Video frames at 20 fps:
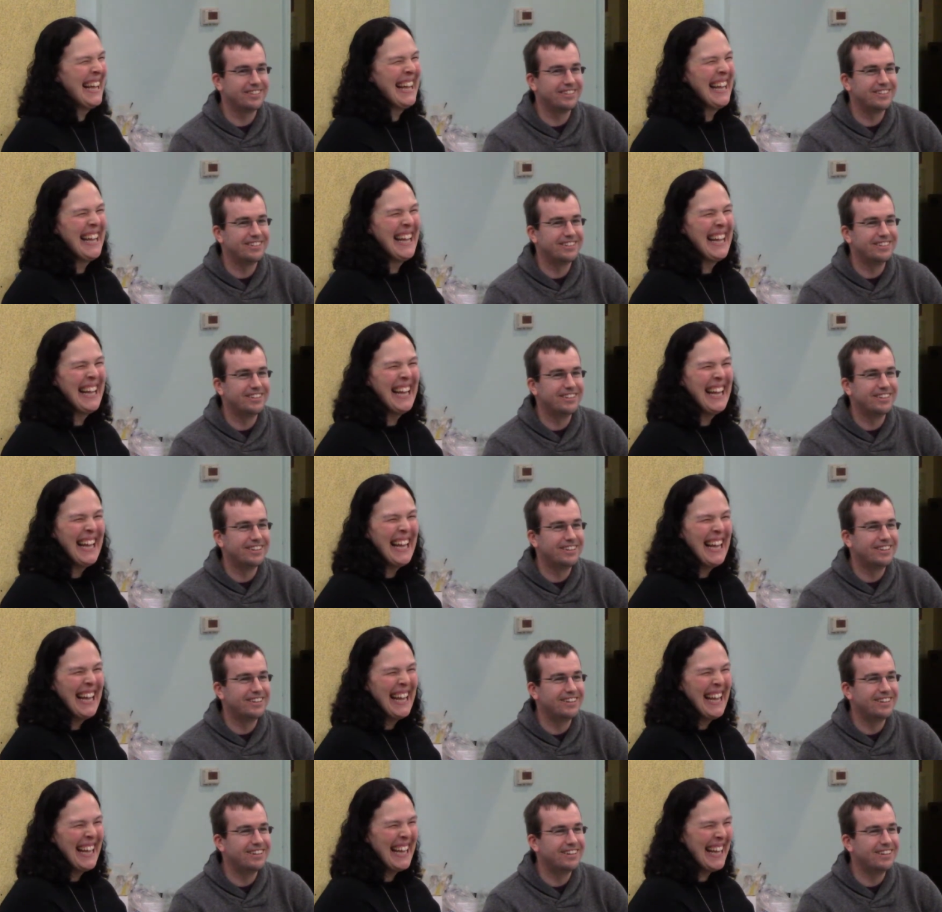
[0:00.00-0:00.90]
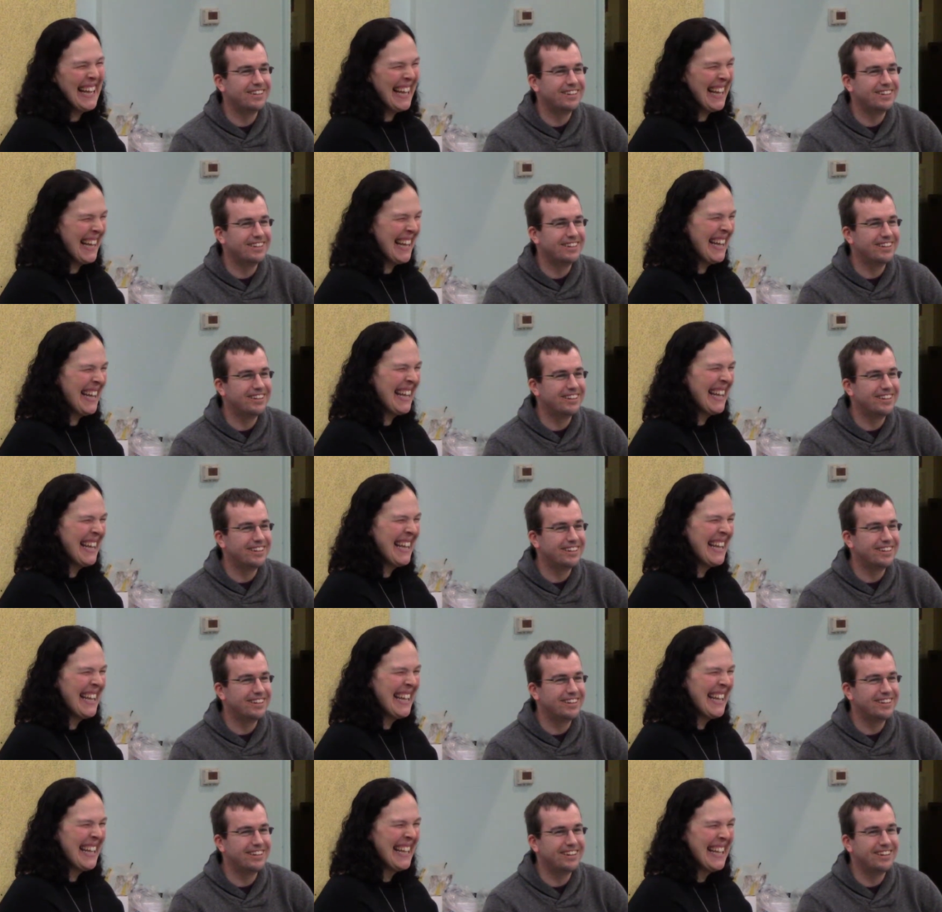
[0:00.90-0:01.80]

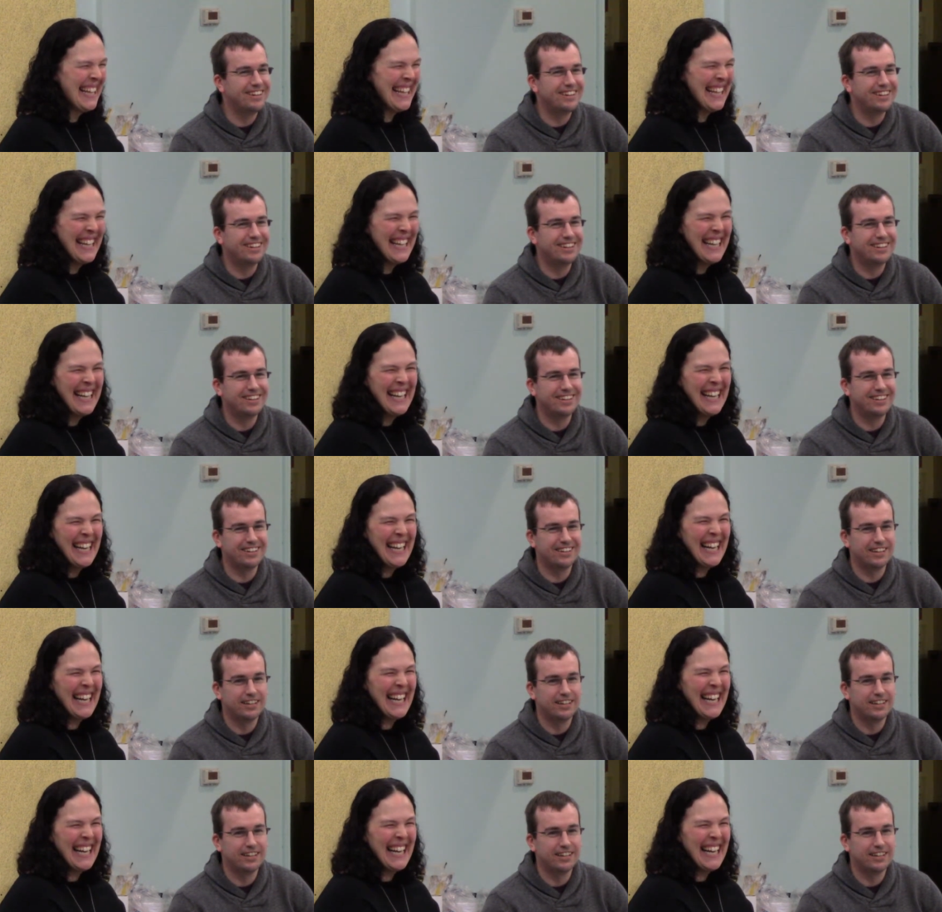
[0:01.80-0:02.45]
[no speech]